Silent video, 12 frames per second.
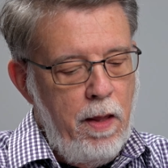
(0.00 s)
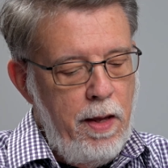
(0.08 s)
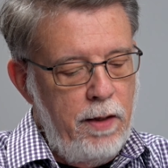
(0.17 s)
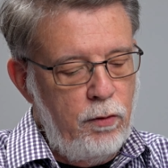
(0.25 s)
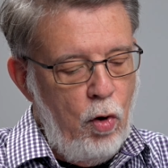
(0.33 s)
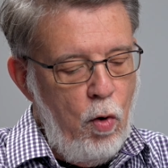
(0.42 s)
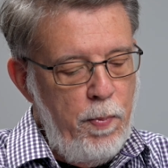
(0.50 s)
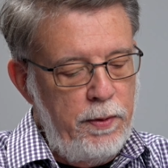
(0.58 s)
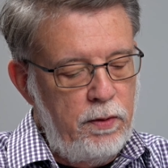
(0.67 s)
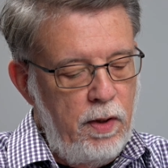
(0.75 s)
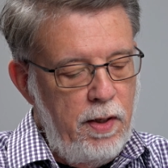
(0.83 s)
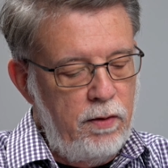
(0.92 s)
His hope
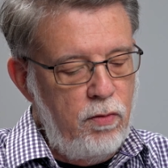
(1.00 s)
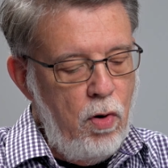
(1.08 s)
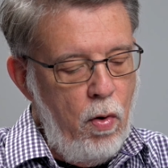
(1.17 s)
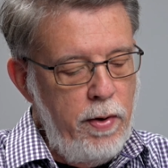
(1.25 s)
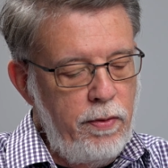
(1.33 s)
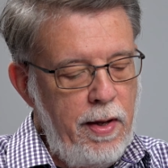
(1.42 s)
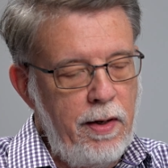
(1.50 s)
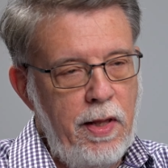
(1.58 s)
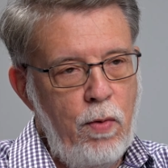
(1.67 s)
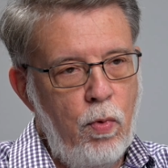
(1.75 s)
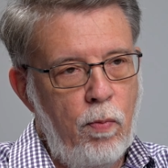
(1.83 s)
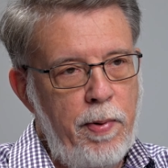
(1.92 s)
is is knowing that
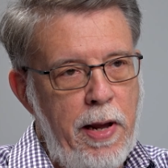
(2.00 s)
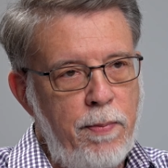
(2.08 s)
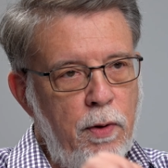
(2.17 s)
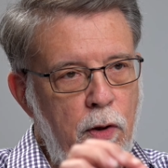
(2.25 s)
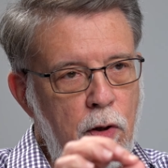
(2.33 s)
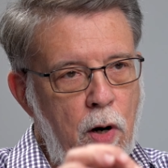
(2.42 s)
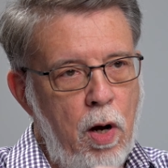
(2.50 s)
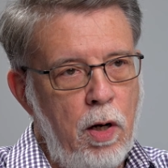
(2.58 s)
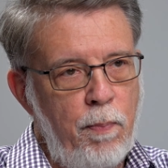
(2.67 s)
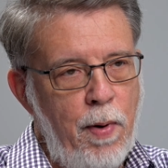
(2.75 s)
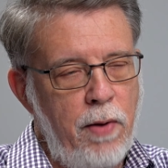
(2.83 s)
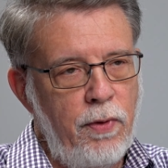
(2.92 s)
he will be able to call
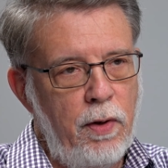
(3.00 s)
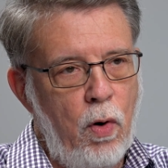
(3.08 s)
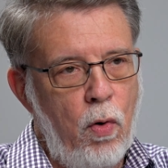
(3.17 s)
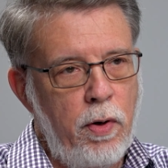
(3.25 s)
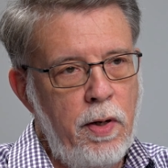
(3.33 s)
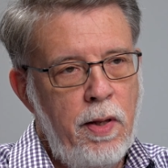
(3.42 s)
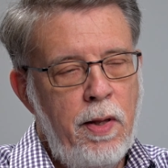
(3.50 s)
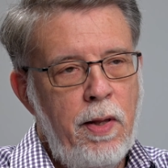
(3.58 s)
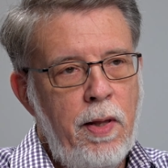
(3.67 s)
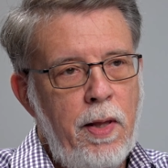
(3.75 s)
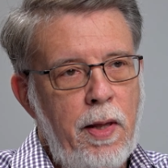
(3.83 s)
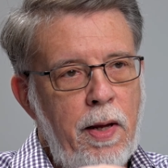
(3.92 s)
upon the Lord
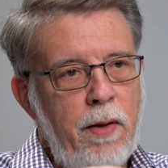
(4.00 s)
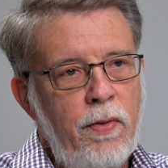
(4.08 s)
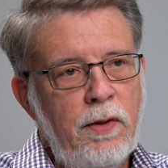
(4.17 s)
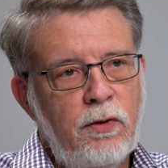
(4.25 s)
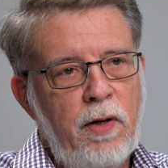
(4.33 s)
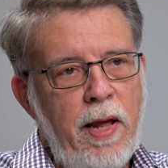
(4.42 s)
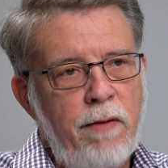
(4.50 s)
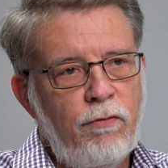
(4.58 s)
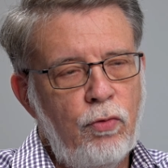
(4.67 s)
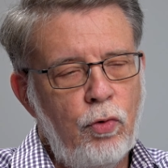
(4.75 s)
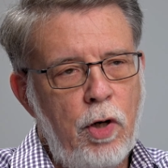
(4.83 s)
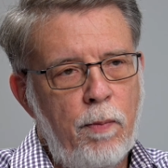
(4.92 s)
in this day of
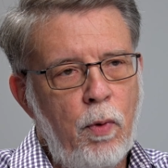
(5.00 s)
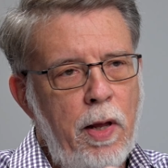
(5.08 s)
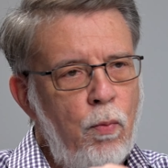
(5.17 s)
trouble.